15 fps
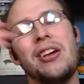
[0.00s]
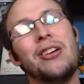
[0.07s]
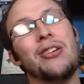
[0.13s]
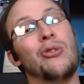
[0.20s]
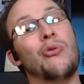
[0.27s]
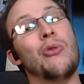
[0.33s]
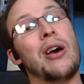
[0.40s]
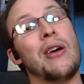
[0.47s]

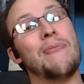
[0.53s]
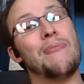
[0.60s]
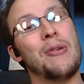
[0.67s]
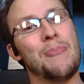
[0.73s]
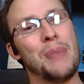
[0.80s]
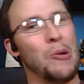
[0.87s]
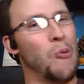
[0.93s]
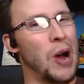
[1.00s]
You have
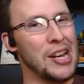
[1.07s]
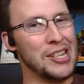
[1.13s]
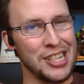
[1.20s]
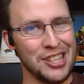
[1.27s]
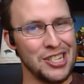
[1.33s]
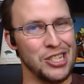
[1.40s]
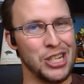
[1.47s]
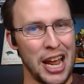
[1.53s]
been watching
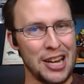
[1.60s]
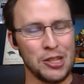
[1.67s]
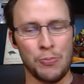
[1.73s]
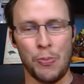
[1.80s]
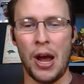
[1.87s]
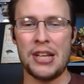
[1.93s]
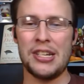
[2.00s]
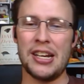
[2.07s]
the Janus
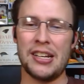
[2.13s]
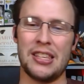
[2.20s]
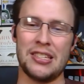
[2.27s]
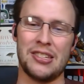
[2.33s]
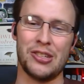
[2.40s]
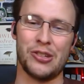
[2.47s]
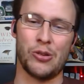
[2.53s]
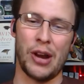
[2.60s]
Project. This
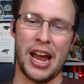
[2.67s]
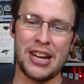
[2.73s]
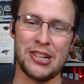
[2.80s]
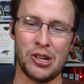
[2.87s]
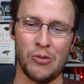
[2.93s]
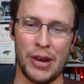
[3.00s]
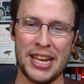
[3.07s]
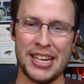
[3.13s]
is
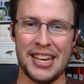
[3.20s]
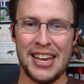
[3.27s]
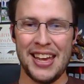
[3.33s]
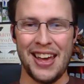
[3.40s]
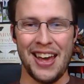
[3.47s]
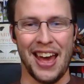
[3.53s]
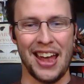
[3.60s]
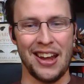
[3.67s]
Creation Week,
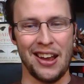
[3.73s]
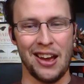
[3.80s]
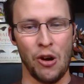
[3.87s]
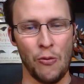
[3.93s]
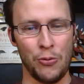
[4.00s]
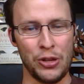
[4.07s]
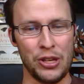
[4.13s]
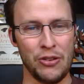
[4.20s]
and
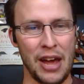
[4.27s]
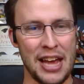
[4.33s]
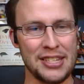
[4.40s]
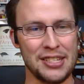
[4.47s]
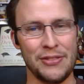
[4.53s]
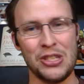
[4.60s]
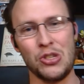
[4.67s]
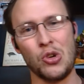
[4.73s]
hopefully you guys
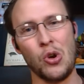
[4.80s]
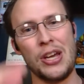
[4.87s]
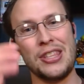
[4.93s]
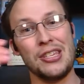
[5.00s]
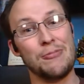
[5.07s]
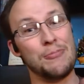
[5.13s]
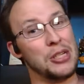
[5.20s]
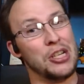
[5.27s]
have enjoyed
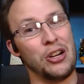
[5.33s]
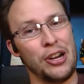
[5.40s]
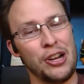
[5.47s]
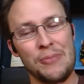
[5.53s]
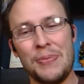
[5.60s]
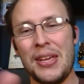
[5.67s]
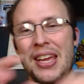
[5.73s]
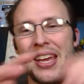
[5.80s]
this material.
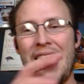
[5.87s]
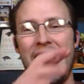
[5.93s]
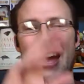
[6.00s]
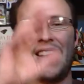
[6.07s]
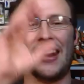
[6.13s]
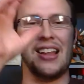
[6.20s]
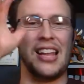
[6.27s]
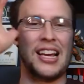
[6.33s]

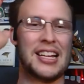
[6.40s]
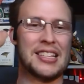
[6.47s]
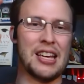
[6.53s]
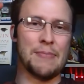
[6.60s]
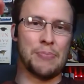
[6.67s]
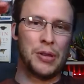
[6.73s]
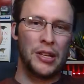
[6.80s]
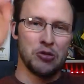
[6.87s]
And like I
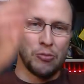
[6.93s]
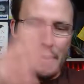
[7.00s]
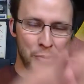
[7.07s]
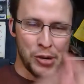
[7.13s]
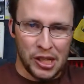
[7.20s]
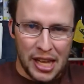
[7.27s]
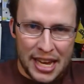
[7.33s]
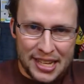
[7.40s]
said, please remember
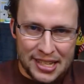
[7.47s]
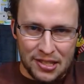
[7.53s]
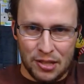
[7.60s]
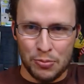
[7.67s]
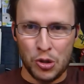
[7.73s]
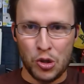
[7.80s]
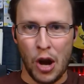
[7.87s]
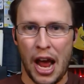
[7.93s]
to like and
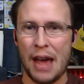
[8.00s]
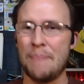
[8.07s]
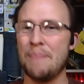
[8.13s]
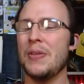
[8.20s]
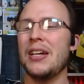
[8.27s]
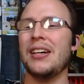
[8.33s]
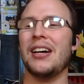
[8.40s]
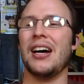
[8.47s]
subscribe.
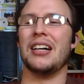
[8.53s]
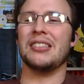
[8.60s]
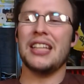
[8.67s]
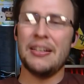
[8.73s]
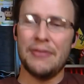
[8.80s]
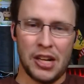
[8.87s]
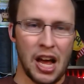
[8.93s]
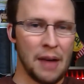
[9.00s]

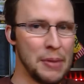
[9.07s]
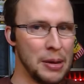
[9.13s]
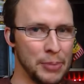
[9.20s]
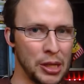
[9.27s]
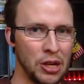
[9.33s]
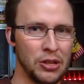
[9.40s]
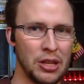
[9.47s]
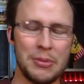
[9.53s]
Leave a comment
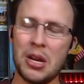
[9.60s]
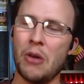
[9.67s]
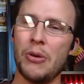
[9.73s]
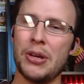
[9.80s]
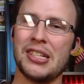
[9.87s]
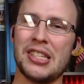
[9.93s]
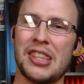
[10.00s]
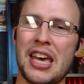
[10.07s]
below. Let me know
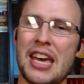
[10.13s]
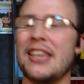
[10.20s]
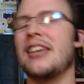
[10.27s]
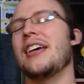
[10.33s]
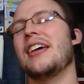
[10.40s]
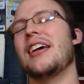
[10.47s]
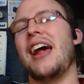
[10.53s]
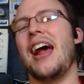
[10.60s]
what you think,
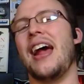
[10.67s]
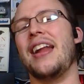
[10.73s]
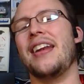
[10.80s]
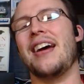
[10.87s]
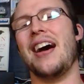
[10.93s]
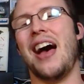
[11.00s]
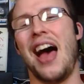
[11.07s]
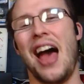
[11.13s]
and
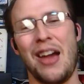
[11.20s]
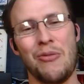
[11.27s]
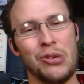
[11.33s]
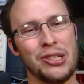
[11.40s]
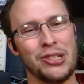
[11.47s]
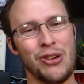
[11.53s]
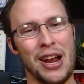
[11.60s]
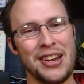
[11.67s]
I will
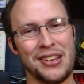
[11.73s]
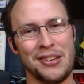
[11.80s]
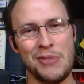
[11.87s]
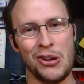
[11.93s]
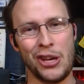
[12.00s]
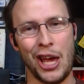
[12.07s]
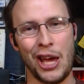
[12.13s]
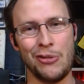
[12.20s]
try to
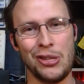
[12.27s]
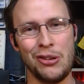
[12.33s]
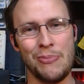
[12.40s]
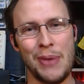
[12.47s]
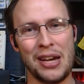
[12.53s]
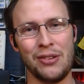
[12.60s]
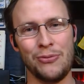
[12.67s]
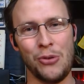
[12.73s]
communicate with you
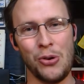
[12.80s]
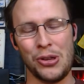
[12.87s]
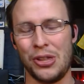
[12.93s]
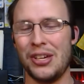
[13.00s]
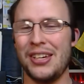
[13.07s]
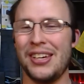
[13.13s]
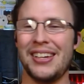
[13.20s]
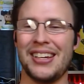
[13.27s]
back and forth.
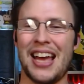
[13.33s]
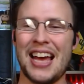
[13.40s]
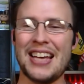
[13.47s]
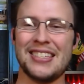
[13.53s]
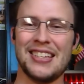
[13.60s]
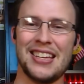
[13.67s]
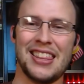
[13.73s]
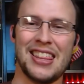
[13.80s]

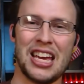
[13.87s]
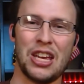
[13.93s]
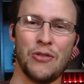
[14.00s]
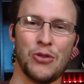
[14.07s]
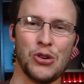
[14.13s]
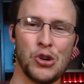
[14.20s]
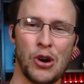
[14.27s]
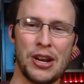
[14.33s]
Guys, thank you
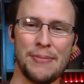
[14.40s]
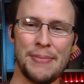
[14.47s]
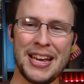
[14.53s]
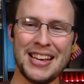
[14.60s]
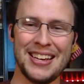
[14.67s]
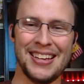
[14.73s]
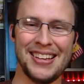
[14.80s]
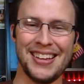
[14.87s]
for joining me.